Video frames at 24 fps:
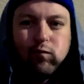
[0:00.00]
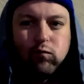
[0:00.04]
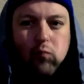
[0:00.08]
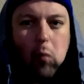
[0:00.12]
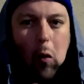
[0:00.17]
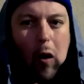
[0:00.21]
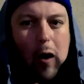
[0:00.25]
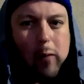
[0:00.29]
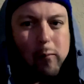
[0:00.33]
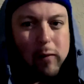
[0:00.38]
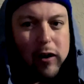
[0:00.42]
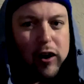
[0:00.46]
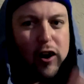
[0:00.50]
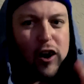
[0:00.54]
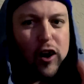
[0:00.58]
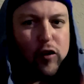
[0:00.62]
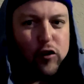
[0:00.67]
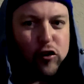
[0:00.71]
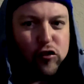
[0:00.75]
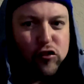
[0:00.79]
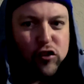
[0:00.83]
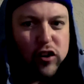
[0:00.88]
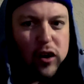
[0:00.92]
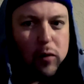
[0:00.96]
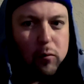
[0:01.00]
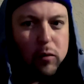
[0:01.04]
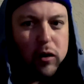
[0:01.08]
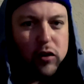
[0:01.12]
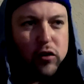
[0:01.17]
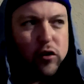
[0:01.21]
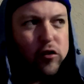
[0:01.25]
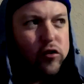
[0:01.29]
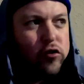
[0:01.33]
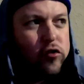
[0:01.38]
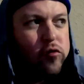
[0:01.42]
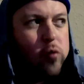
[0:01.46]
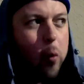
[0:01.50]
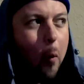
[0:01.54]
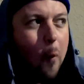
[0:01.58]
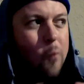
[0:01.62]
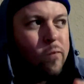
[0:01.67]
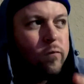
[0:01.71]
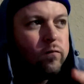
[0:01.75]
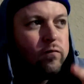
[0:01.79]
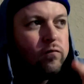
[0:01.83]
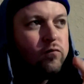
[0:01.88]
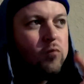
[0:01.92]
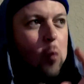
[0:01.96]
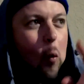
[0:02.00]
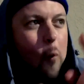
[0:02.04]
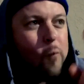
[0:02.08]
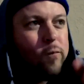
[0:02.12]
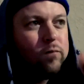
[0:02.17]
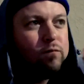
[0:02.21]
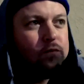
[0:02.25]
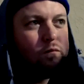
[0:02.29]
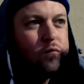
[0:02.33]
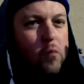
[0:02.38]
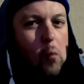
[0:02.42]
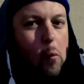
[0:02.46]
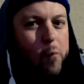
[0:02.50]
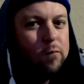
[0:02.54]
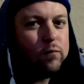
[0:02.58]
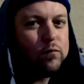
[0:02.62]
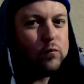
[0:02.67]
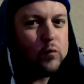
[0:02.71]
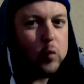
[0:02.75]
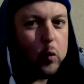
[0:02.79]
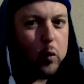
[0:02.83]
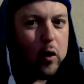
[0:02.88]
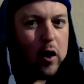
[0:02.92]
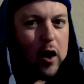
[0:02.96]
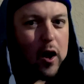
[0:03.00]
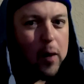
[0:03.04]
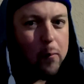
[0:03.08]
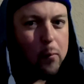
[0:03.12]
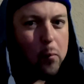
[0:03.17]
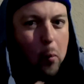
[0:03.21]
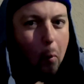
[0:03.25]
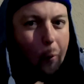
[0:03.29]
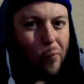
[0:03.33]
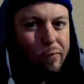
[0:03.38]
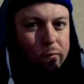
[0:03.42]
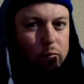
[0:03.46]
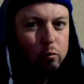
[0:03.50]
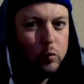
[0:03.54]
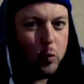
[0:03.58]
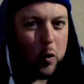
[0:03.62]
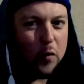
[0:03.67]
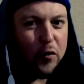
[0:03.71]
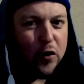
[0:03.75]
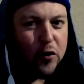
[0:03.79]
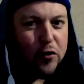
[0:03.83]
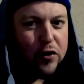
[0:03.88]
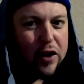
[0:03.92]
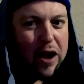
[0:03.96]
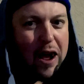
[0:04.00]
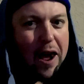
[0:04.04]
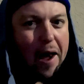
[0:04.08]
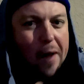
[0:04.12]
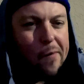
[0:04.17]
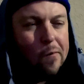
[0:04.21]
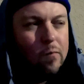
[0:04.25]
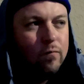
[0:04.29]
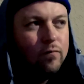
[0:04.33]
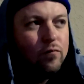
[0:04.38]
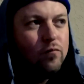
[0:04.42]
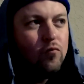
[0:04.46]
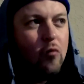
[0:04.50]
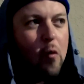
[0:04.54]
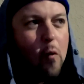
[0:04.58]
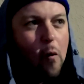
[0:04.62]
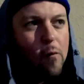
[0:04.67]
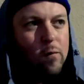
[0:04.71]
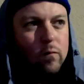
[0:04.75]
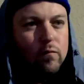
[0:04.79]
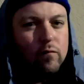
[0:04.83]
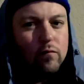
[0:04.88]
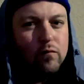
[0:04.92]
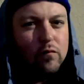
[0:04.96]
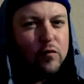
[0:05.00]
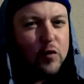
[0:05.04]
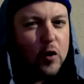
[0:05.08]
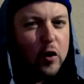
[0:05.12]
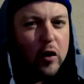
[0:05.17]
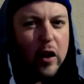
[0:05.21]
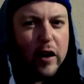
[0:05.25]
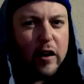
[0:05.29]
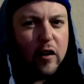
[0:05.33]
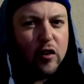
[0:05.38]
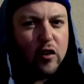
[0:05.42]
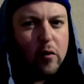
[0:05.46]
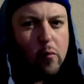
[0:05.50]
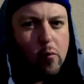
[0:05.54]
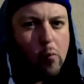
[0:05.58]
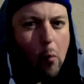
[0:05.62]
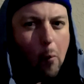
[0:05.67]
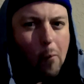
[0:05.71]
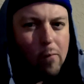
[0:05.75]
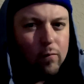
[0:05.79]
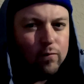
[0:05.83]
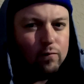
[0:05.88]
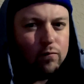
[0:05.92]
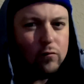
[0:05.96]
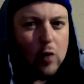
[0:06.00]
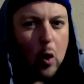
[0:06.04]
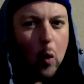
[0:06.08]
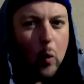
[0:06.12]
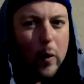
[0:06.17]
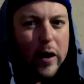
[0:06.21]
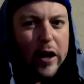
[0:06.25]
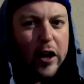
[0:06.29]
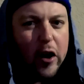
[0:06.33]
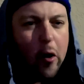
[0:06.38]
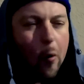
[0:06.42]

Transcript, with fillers: And my other stepbrothers were up with their dad for like a week.